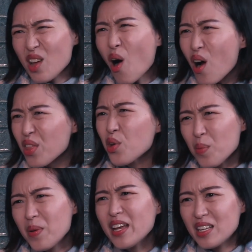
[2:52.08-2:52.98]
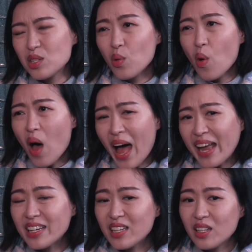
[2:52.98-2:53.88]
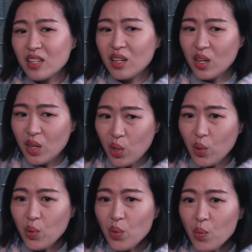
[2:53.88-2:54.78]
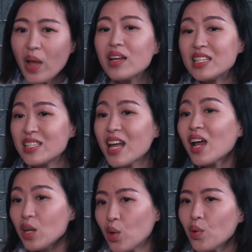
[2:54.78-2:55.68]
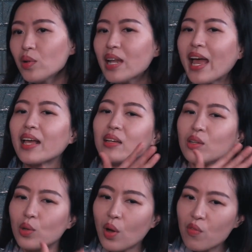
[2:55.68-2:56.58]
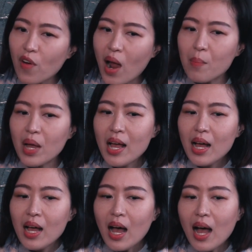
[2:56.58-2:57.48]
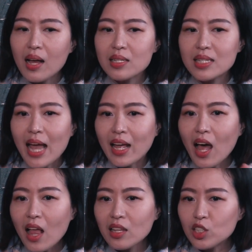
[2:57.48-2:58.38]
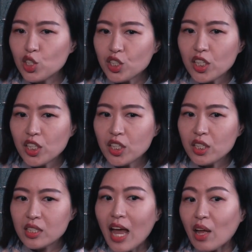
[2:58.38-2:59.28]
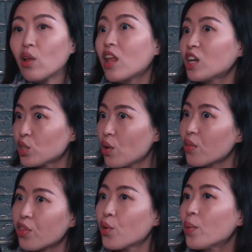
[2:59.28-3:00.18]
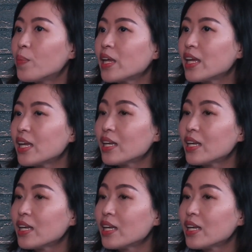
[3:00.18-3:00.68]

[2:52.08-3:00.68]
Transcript: art therapy is quite new. Well, it's not new, from psychological therapy